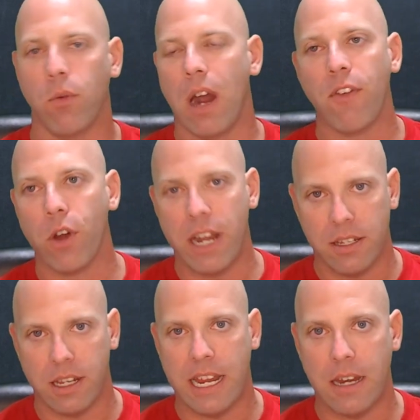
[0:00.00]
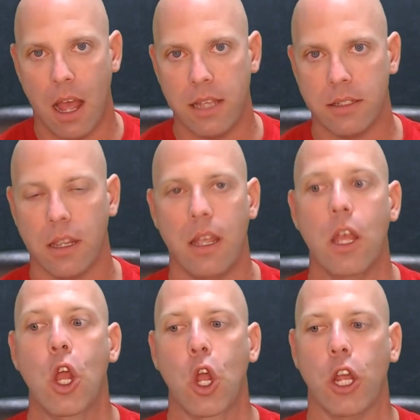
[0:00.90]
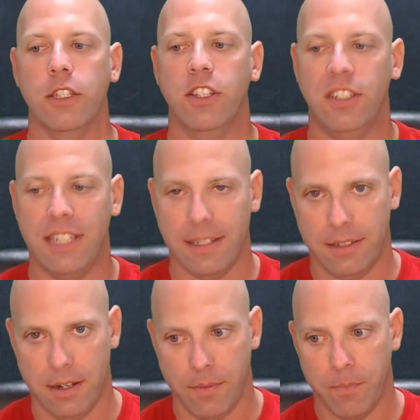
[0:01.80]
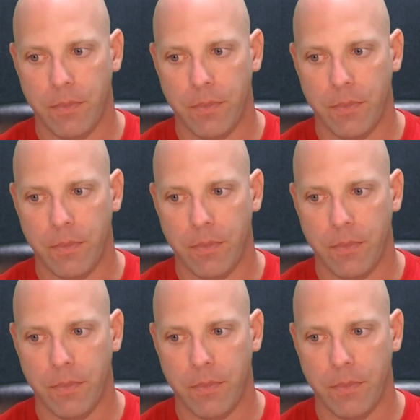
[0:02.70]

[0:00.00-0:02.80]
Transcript: whatever it is that he does, consistent.